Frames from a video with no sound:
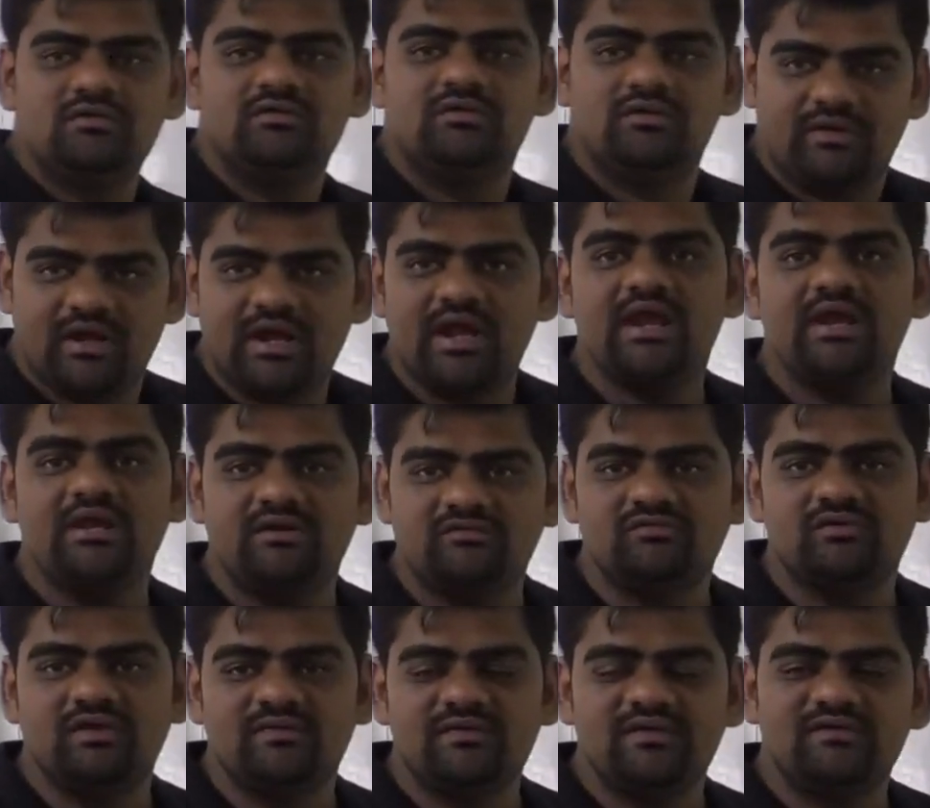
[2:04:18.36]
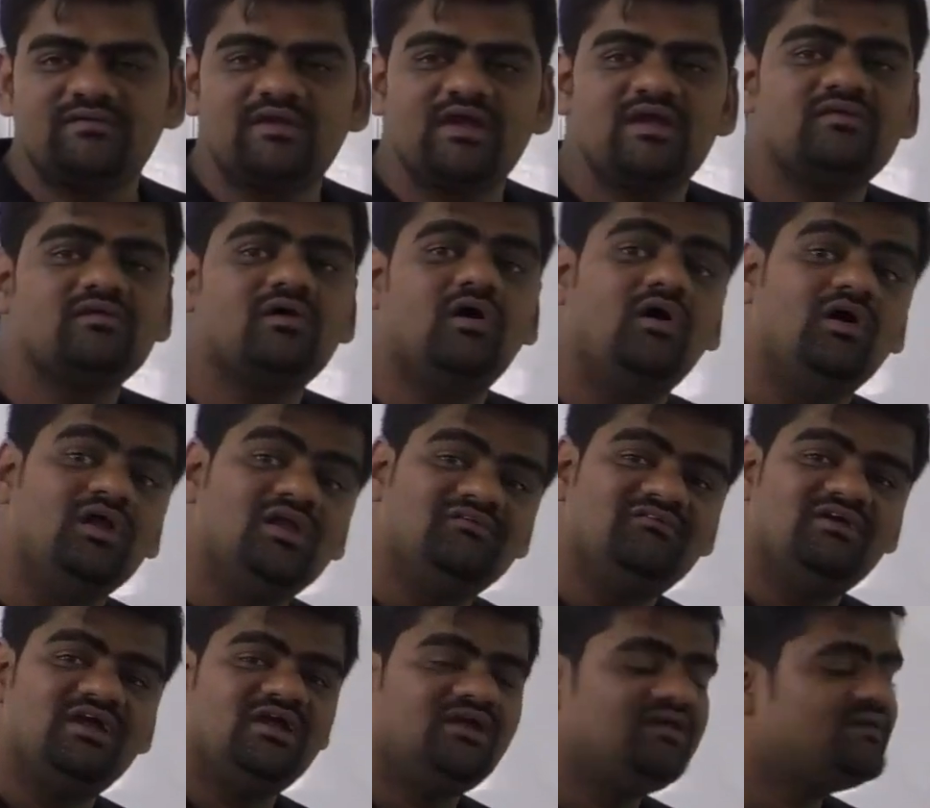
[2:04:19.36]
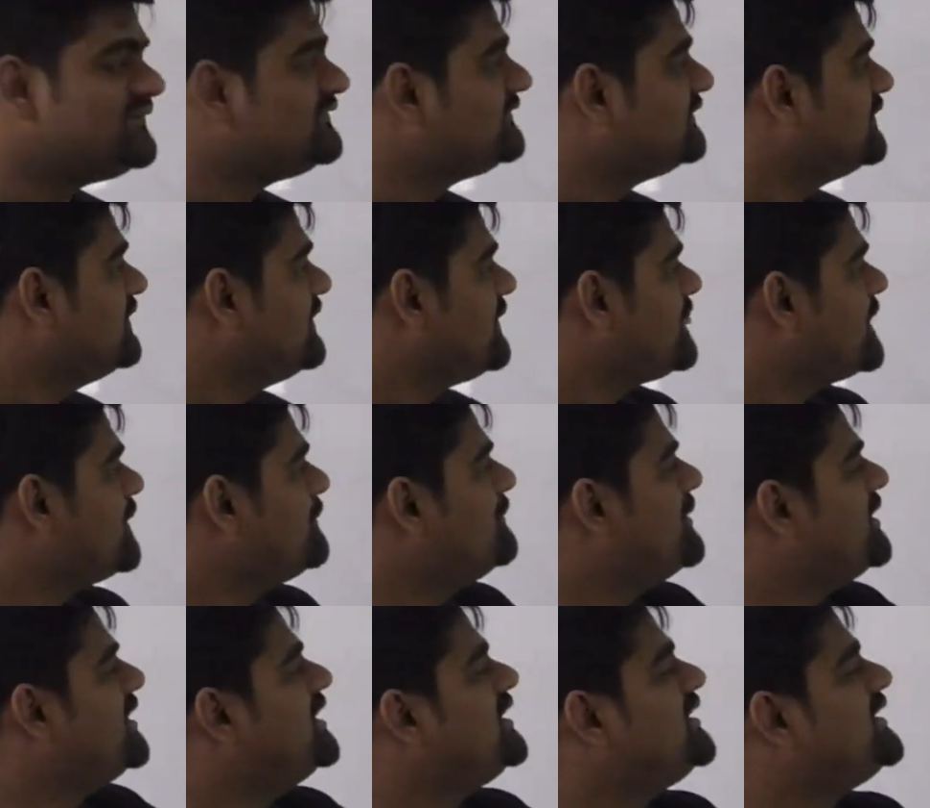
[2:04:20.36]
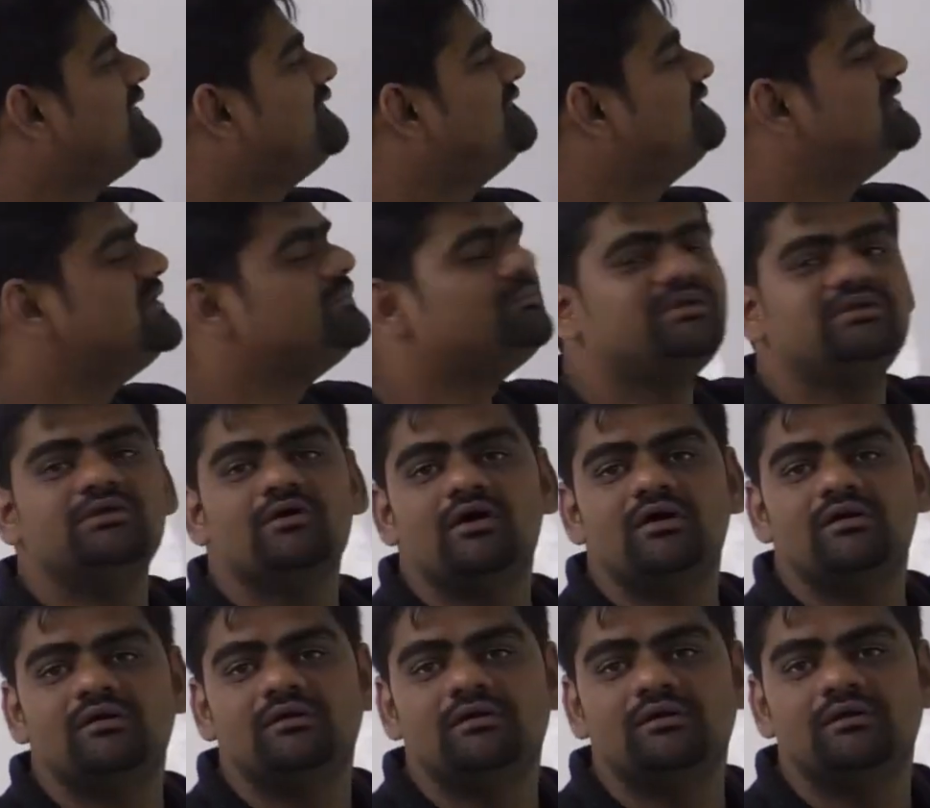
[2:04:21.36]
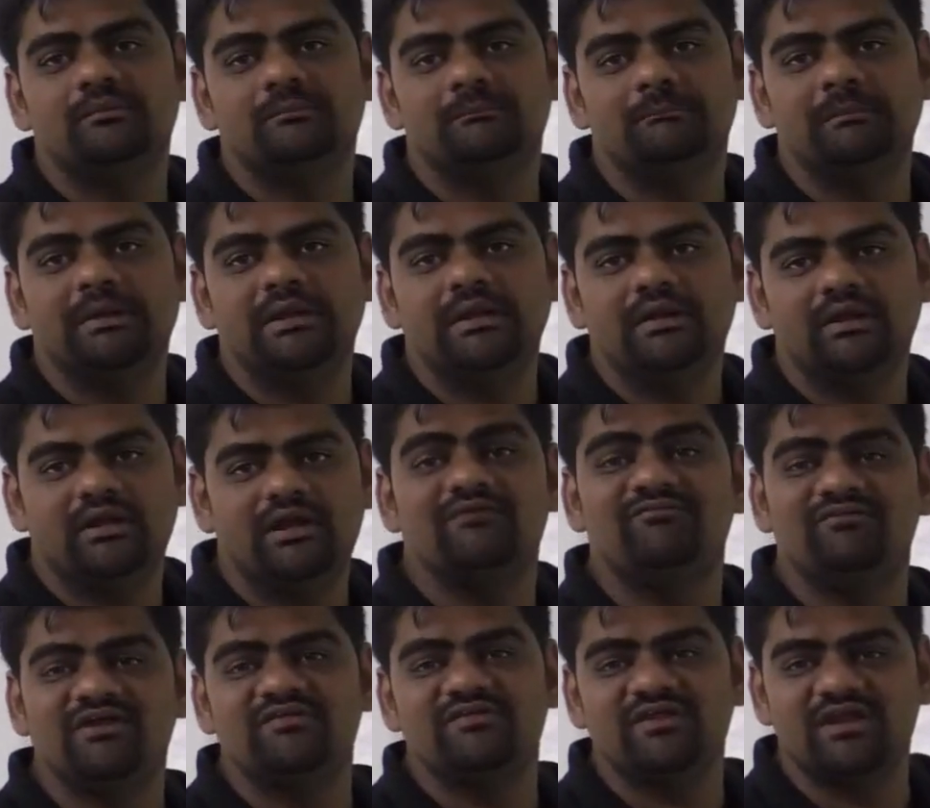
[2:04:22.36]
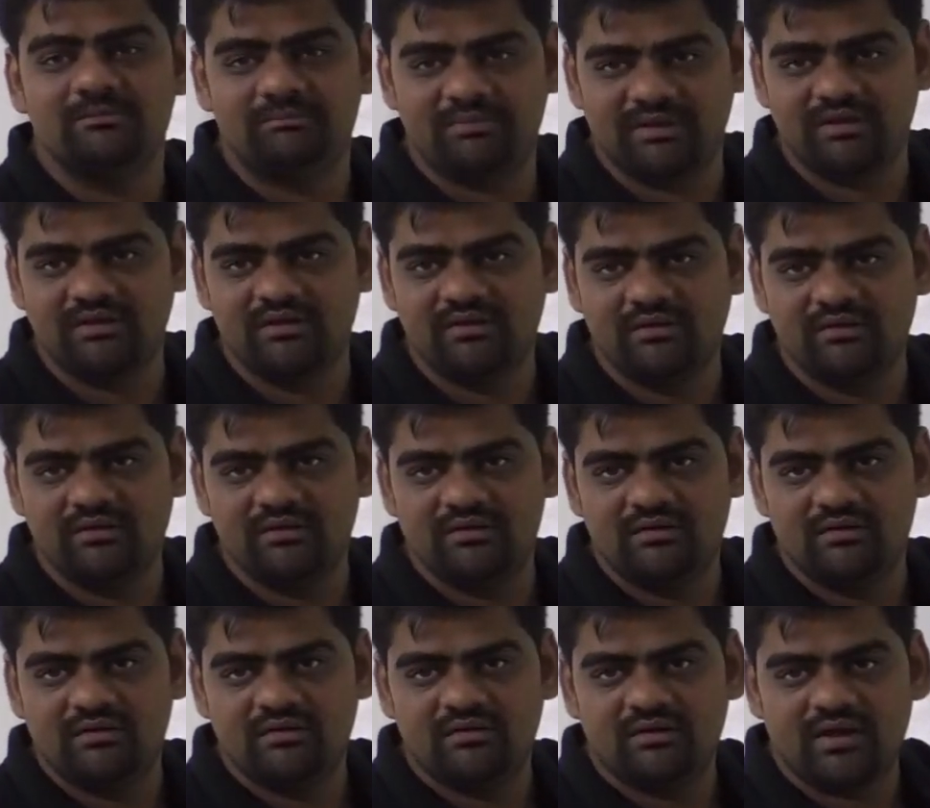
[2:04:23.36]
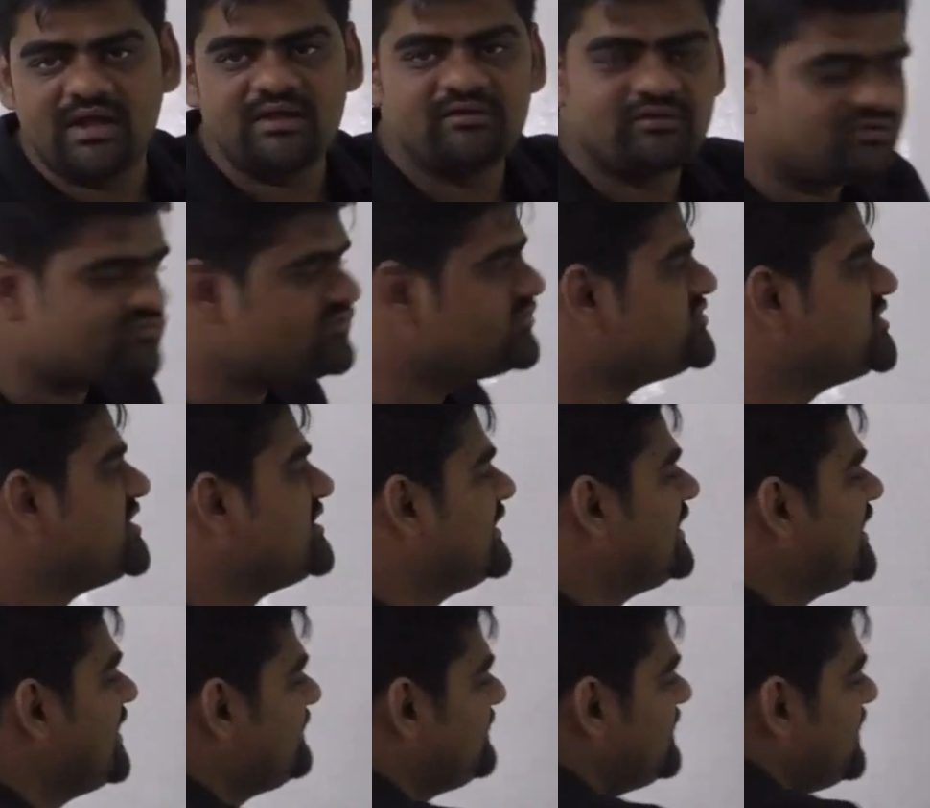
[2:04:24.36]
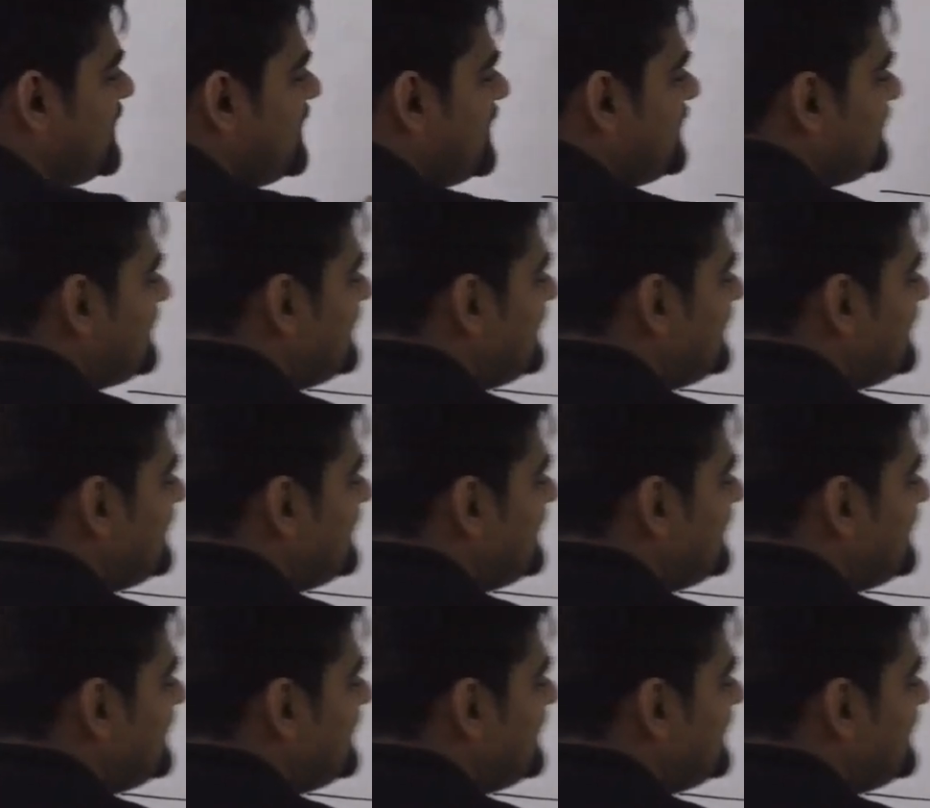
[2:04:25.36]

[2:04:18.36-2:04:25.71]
Right. So in this case, always the middle term will be your, if it is an AP. Right. If you generalize this,